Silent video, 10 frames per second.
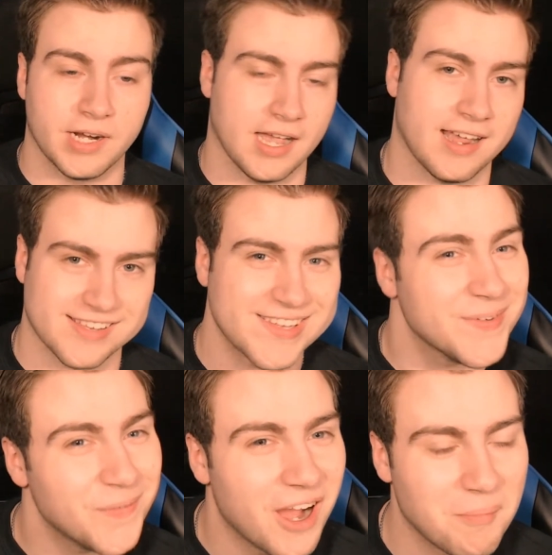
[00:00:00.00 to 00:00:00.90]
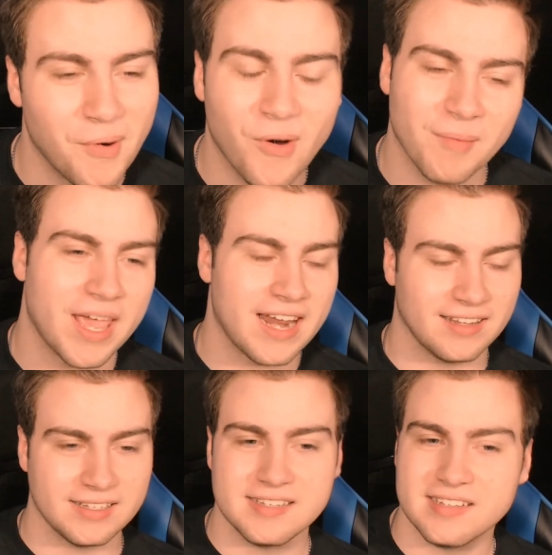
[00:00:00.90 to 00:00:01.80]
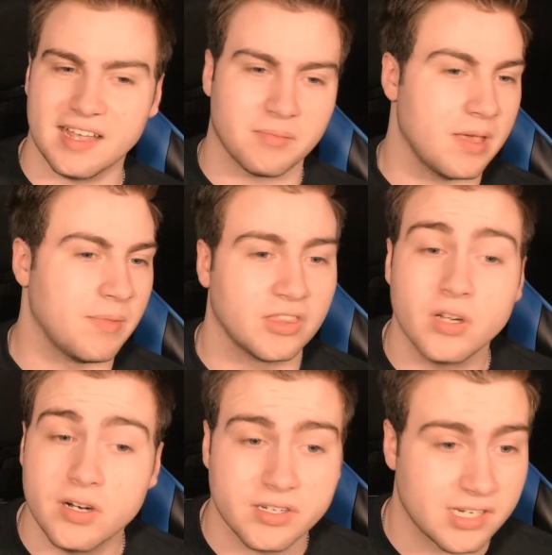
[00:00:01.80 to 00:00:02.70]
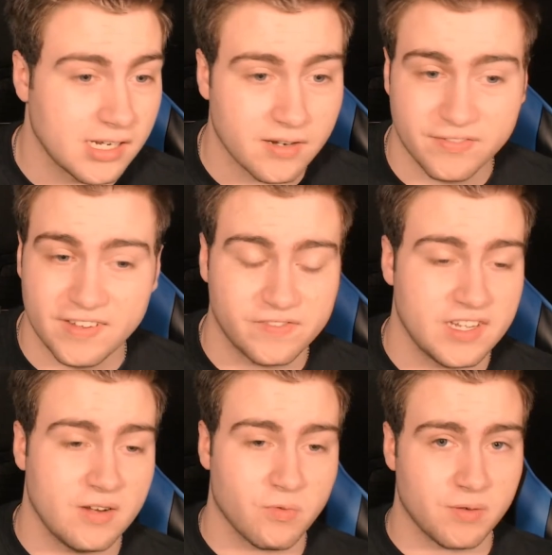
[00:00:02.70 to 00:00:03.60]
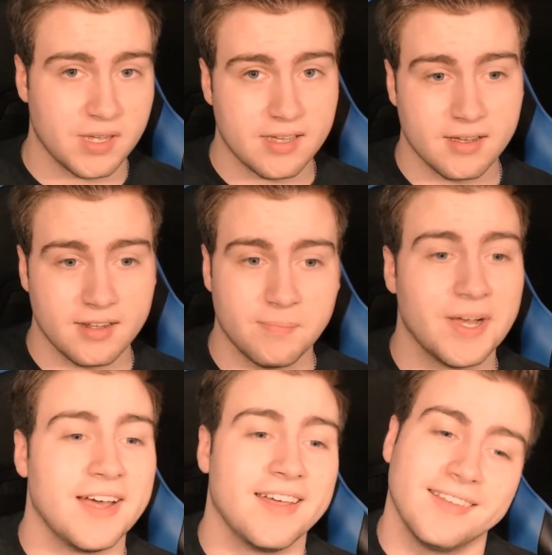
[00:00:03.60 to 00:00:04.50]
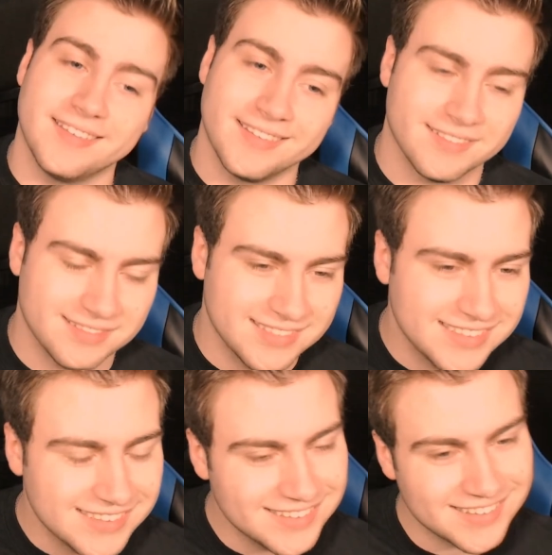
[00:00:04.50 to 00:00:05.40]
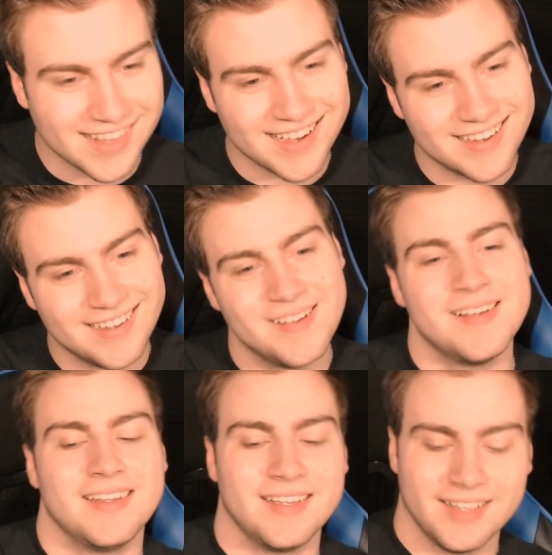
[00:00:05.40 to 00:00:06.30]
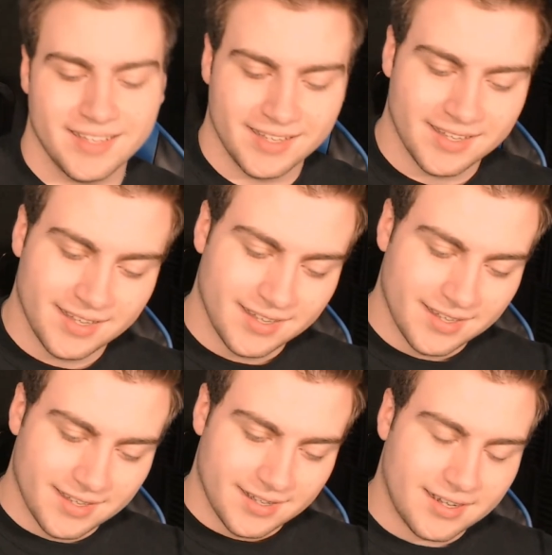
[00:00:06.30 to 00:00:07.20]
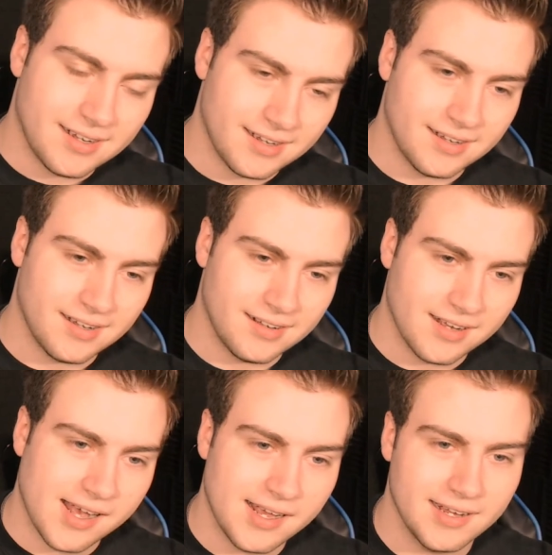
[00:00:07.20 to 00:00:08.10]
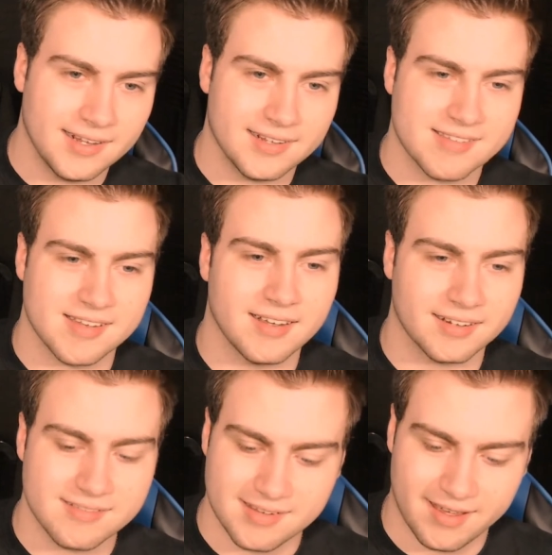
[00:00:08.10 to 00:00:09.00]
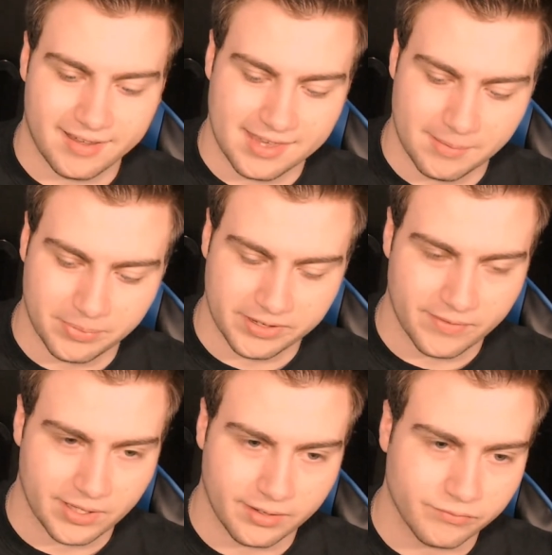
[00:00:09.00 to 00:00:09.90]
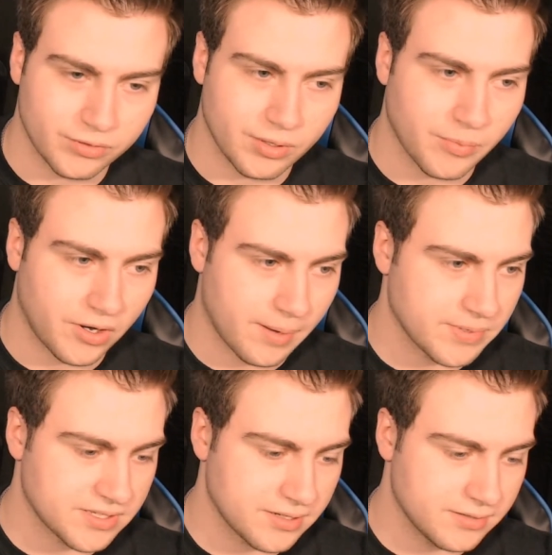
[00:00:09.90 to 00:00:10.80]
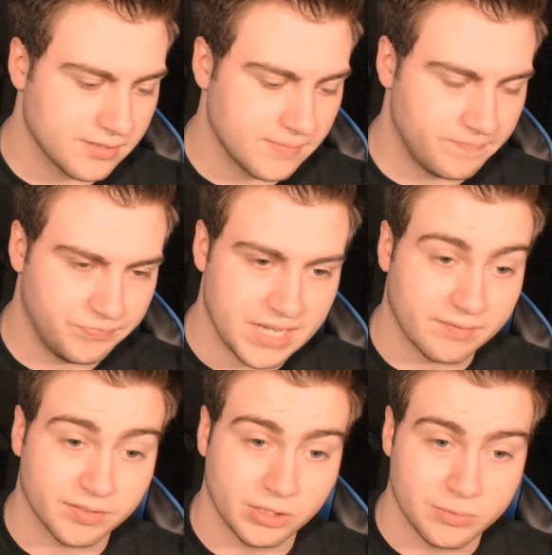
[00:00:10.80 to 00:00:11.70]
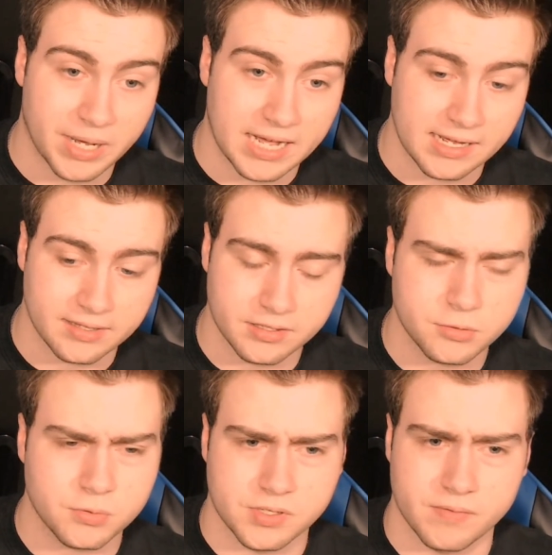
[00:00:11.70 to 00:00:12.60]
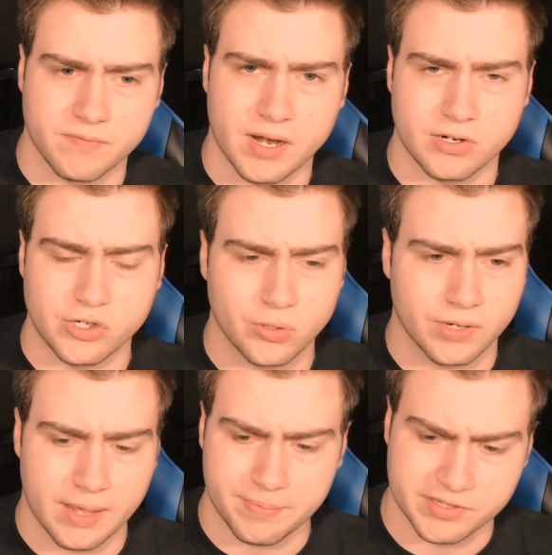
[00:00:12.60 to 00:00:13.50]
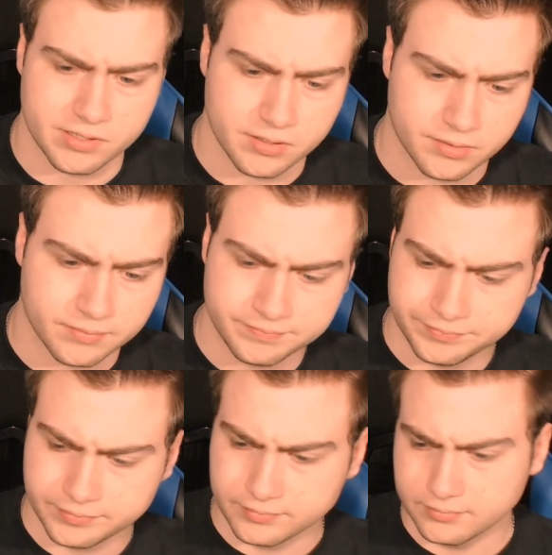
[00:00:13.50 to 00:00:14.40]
But I still want more, man. At least, like, maybe 13 to 15 would be good, but nah. Oh, that sucks. I can't believe I only three more episodes. That flew by, and this was a very short episode.